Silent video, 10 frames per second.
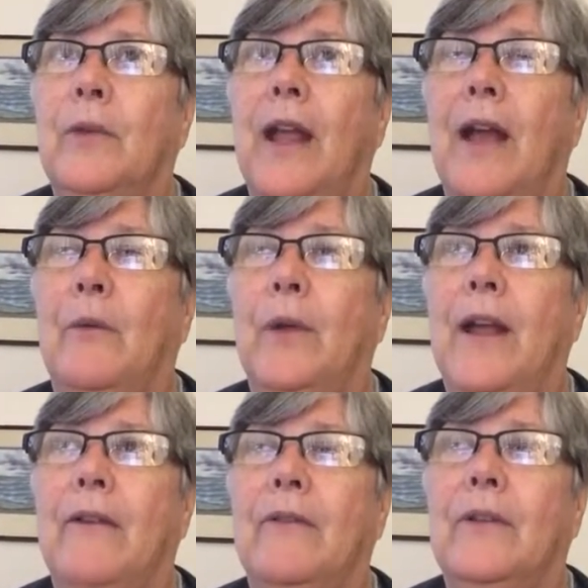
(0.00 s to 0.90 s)

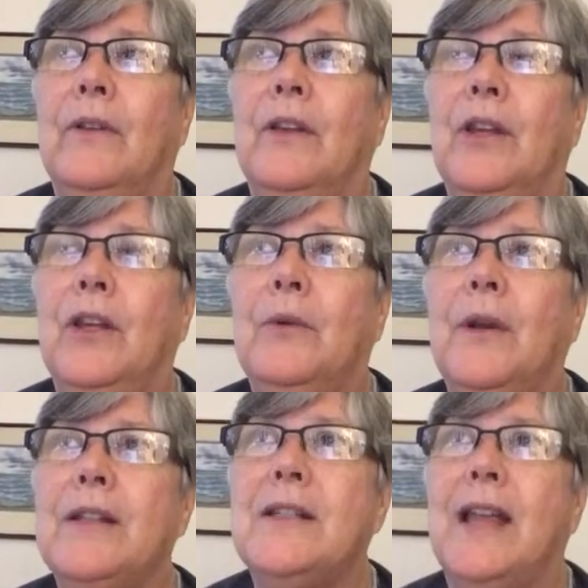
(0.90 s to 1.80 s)
We have the
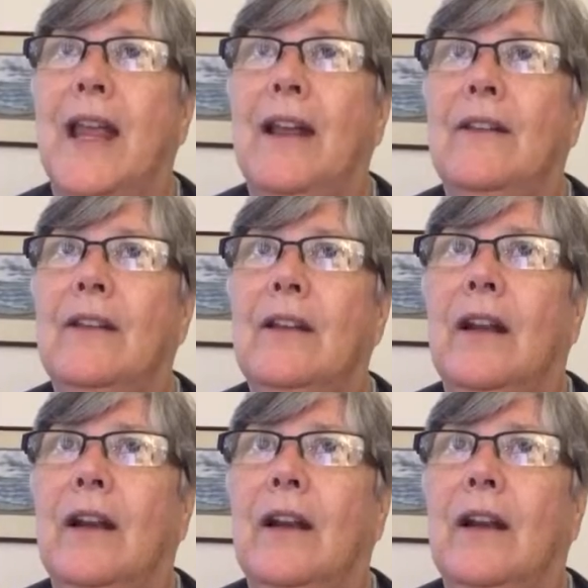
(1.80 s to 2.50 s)
US and